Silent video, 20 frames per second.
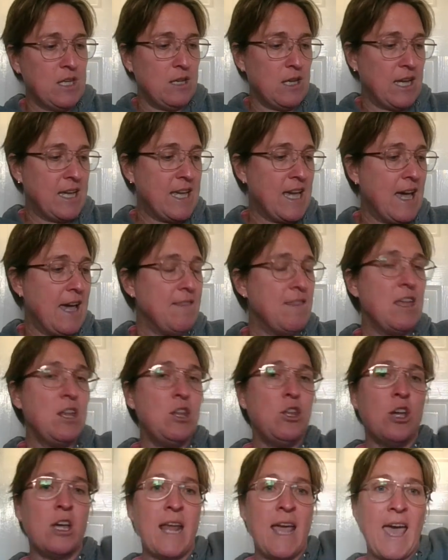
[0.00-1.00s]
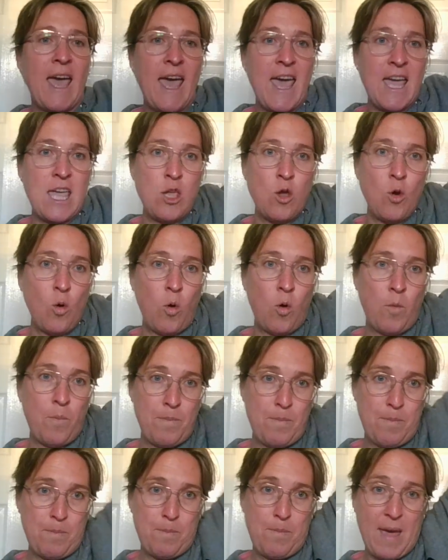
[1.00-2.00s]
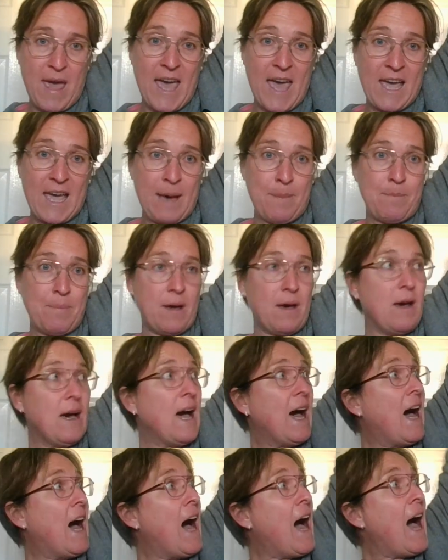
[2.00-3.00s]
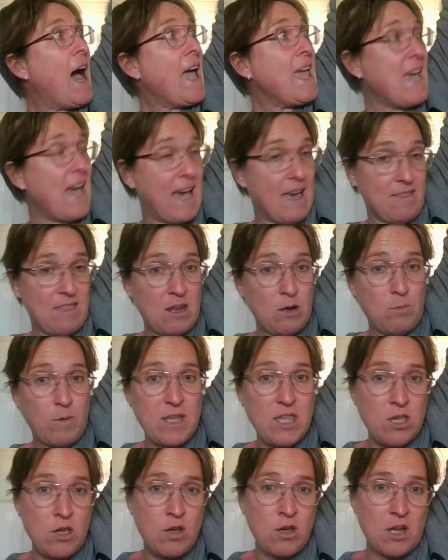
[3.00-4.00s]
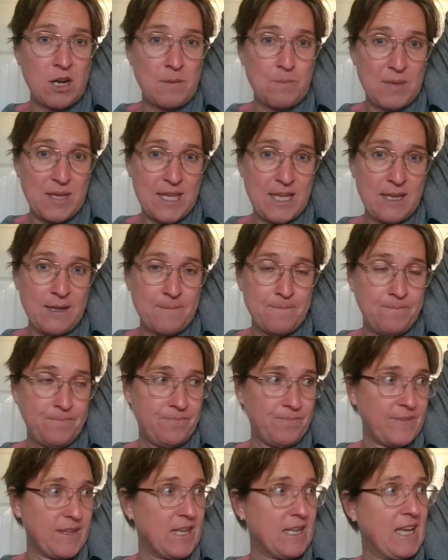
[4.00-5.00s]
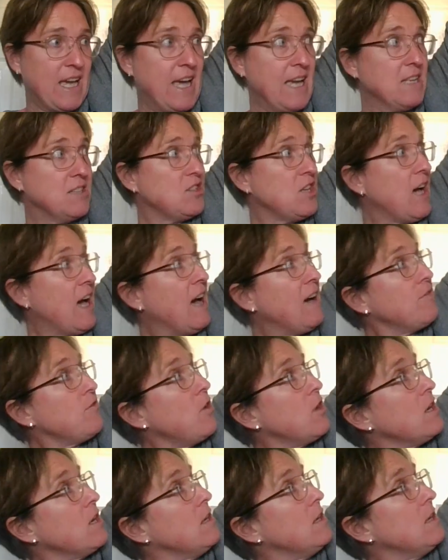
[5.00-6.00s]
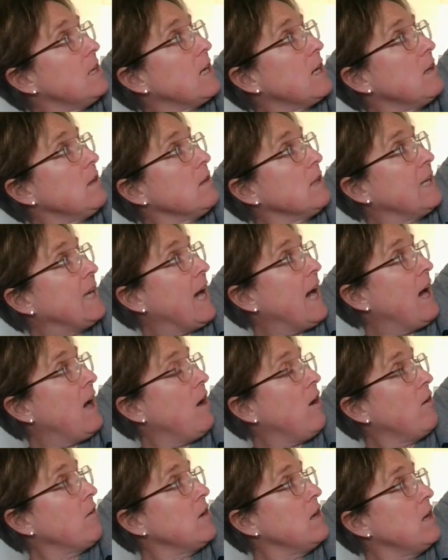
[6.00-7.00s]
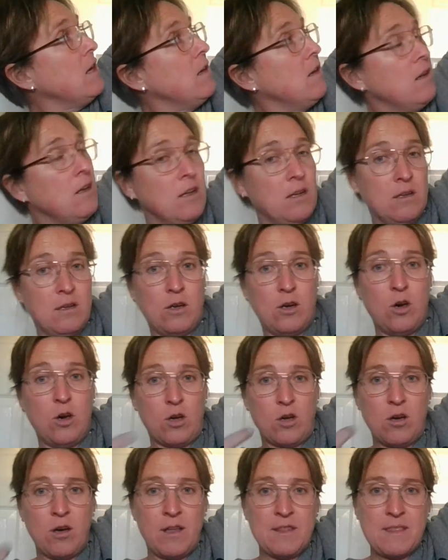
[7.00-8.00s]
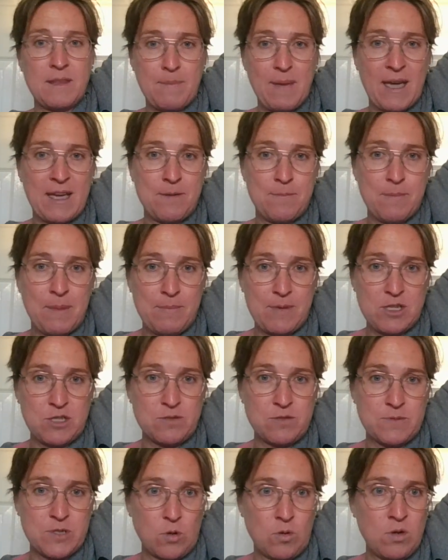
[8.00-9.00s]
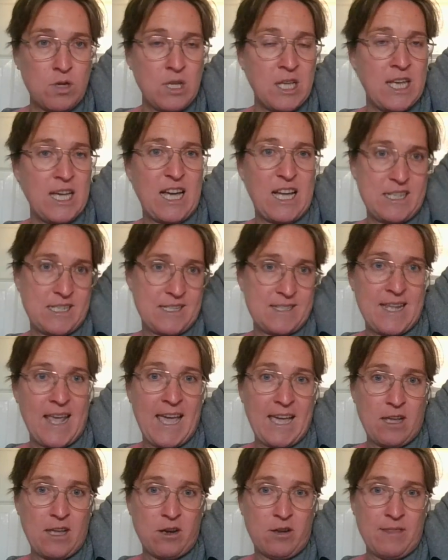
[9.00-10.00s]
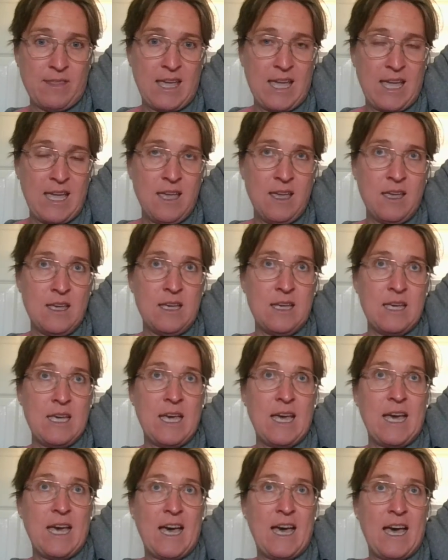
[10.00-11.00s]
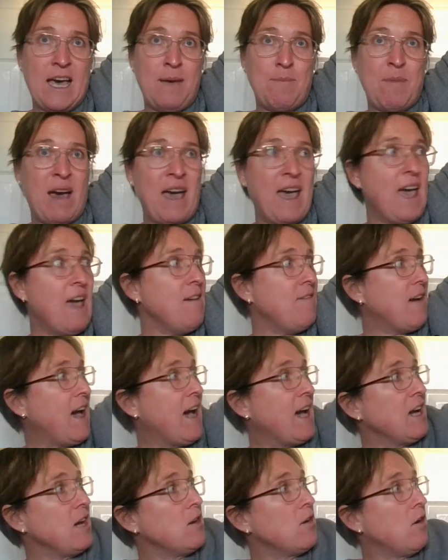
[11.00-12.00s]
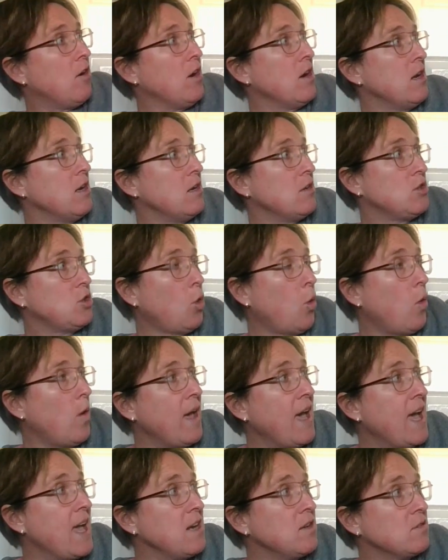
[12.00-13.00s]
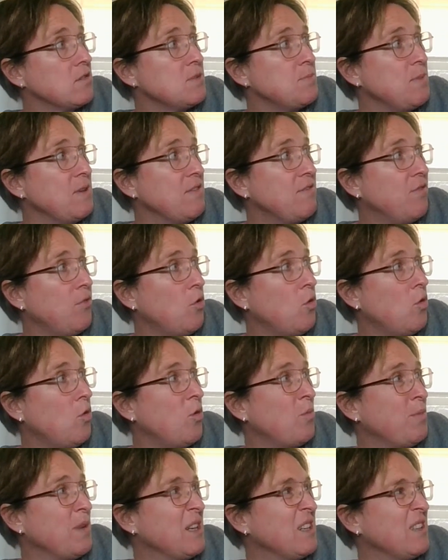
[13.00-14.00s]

Okay, then you're going to hang your bag up higher than where you're going to be. Okay, so I've got a little gown hook on the back of my bedroom door. I just hang it on there. I have hung it on door handles before, but